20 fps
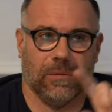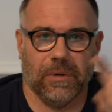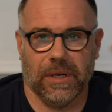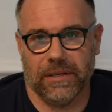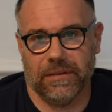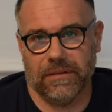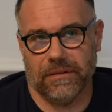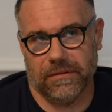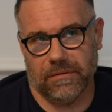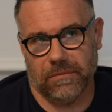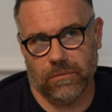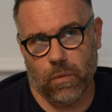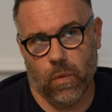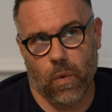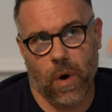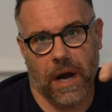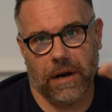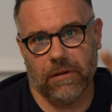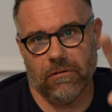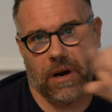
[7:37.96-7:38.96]
with
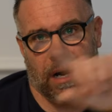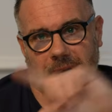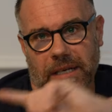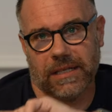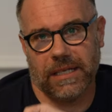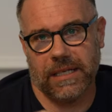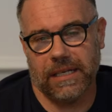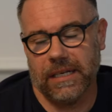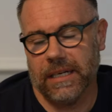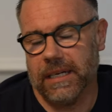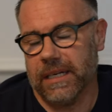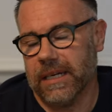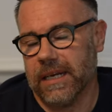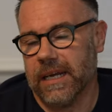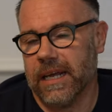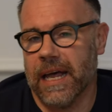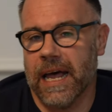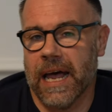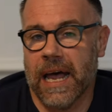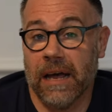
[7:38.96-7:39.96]
white writing.
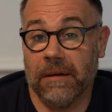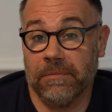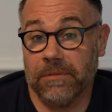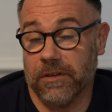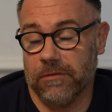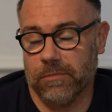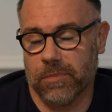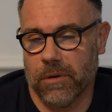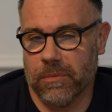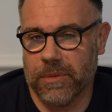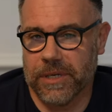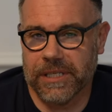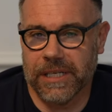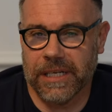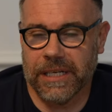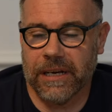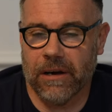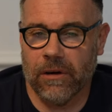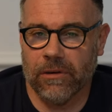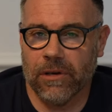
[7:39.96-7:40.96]
You've probably
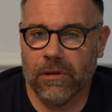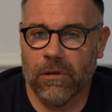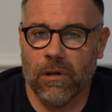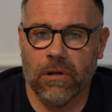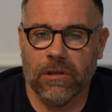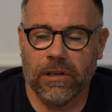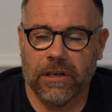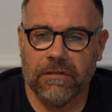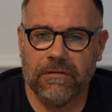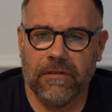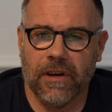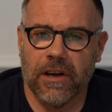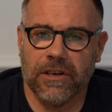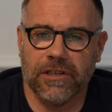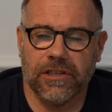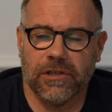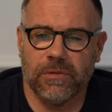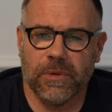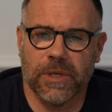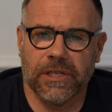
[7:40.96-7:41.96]
seen it on a lot of the
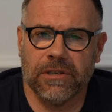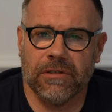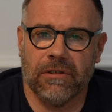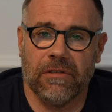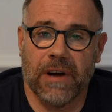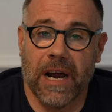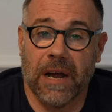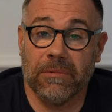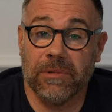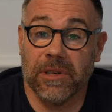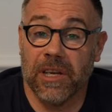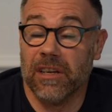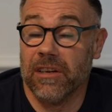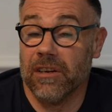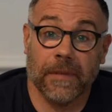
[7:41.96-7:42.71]
conversions which are around.